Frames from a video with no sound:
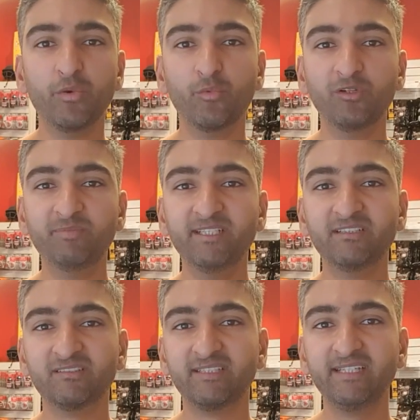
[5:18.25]
would be to
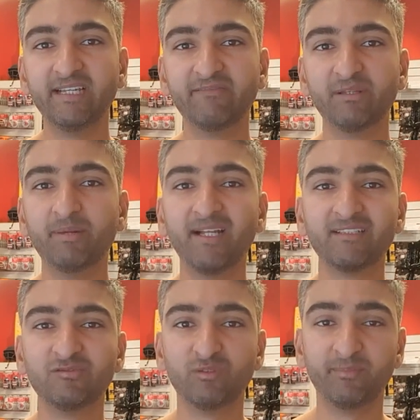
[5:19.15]
see if the bat
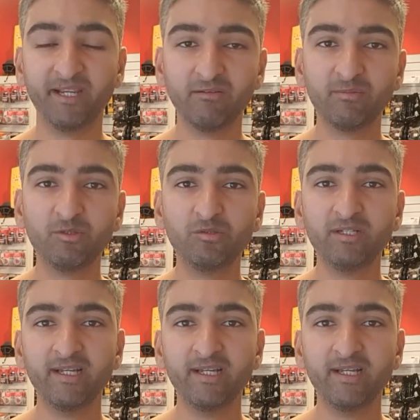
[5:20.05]
is repairable,